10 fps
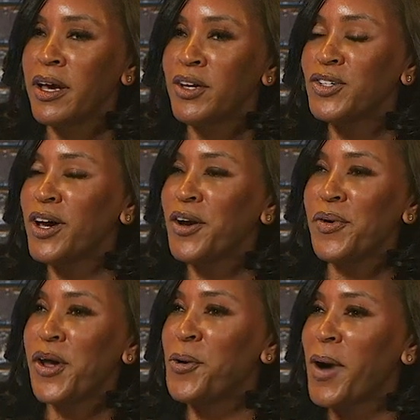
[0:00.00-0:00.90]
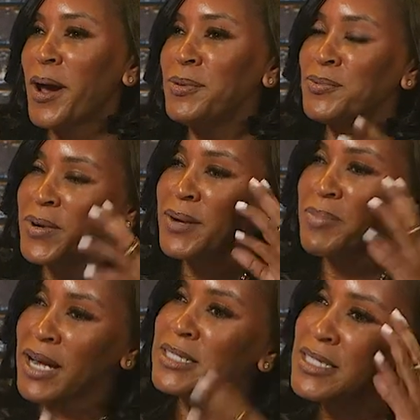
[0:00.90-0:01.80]
So I don't know.
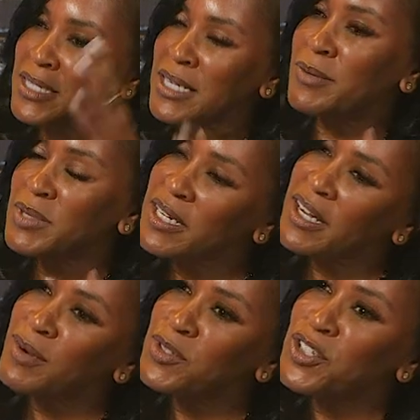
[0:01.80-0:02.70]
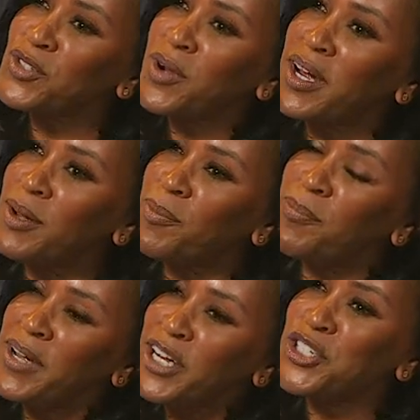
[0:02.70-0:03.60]
But just as I'm sitting here, I'm just trying to
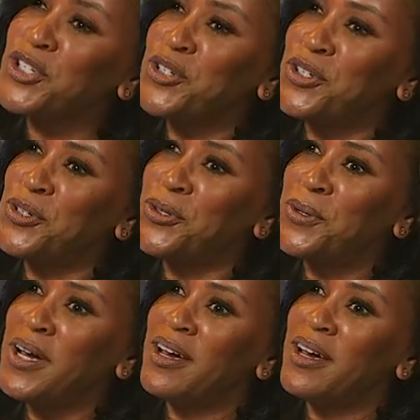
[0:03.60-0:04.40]
picture you